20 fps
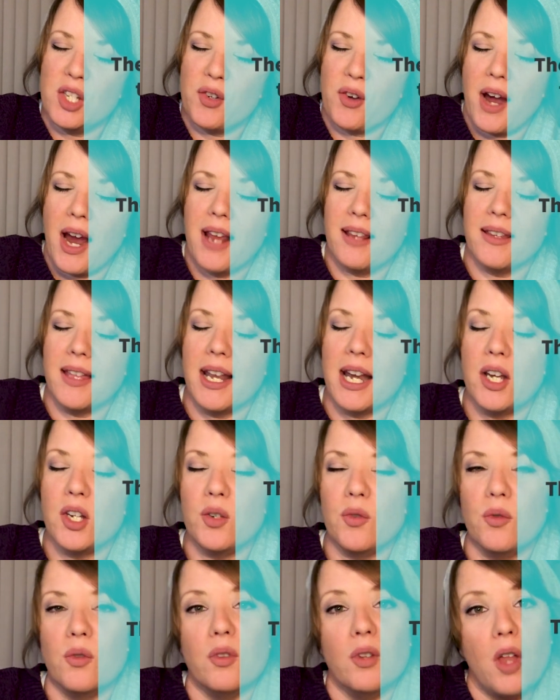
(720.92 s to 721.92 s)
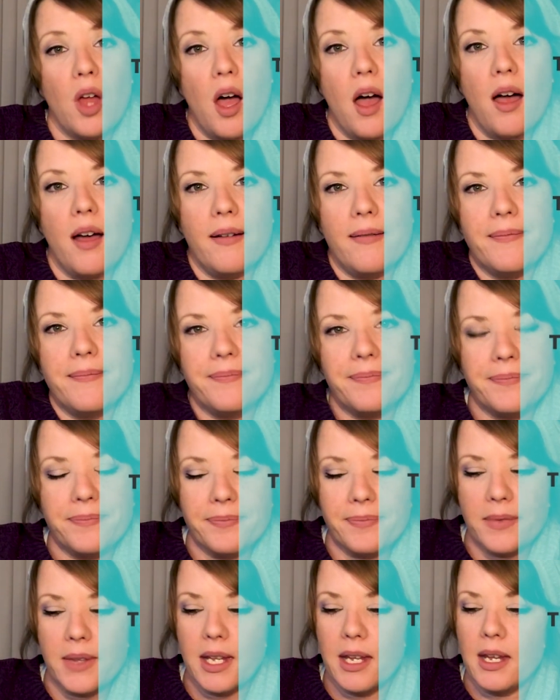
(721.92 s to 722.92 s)
translated to law,
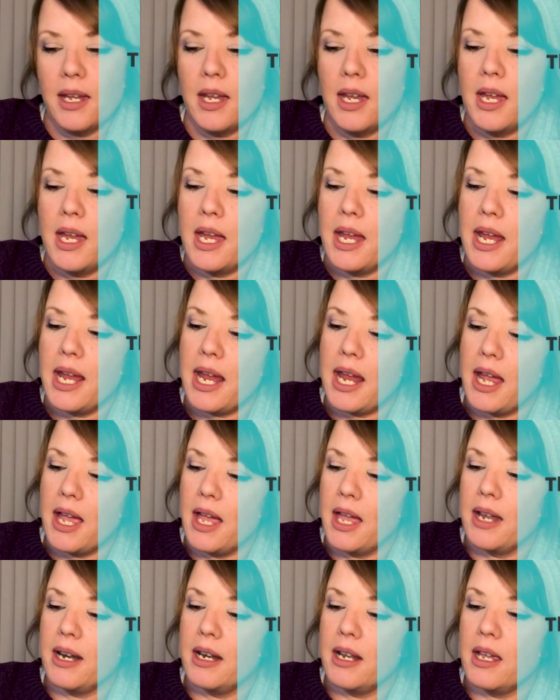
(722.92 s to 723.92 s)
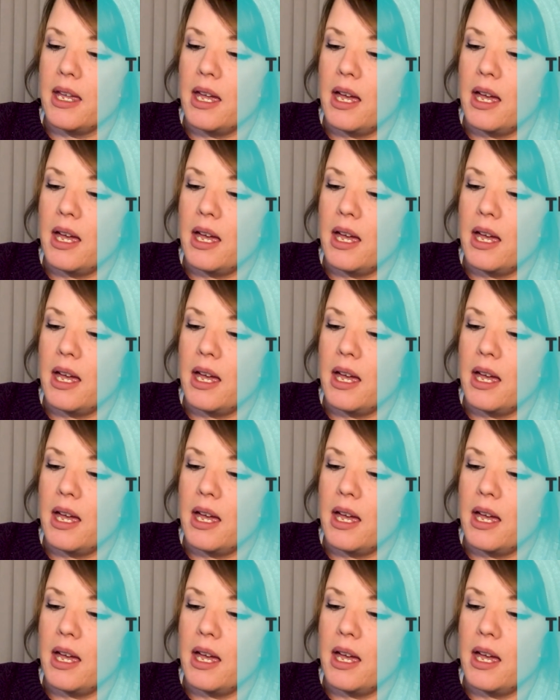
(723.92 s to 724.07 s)
and